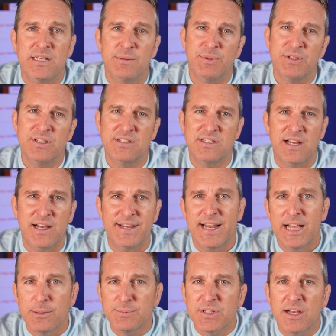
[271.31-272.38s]
simple design
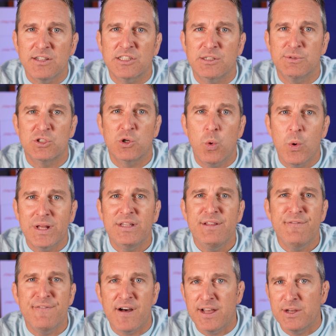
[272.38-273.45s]
helps customers
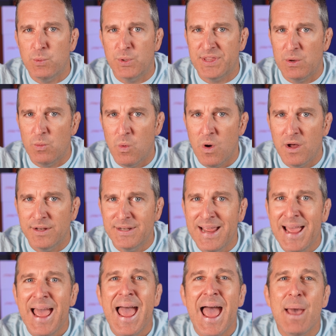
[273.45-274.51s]
quickly find what they want
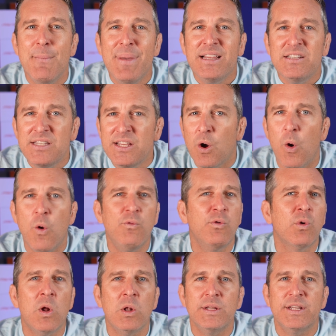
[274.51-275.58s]
and makes the
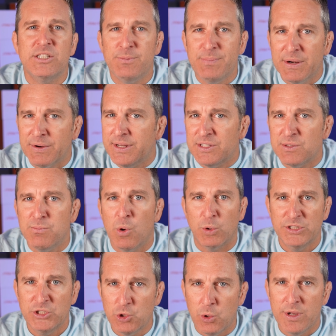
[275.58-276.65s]
overall experience
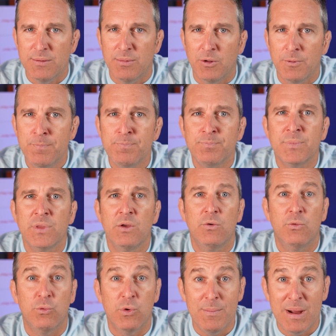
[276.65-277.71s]
more enjoyable.
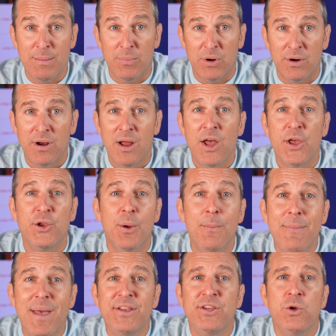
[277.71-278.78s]
Remember,
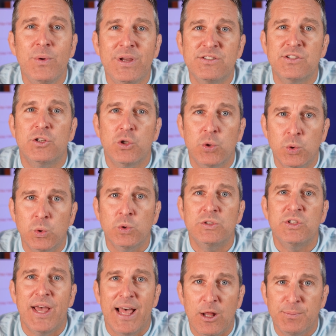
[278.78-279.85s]
your menu is a tool
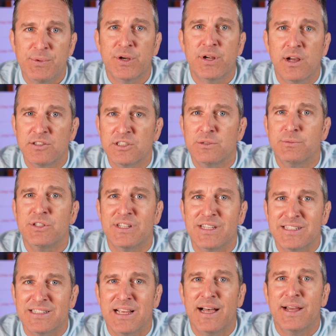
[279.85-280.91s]
to help your customers
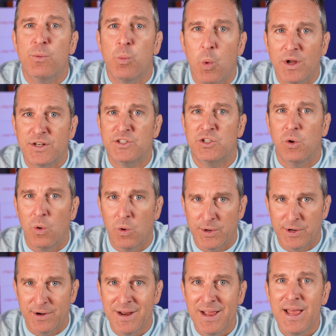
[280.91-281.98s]
decide what to
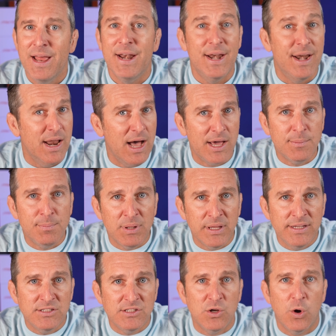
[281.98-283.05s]
order, not a
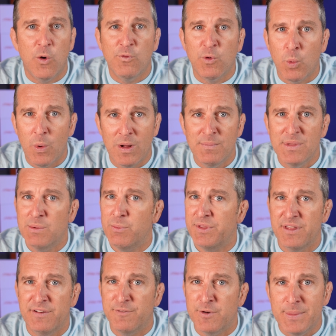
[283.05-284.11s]
place to overwhelm them
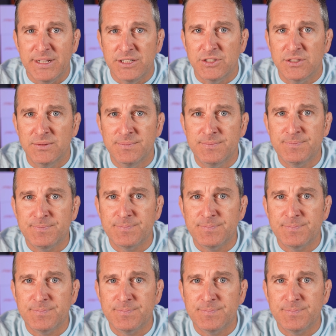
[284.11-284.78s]
with information.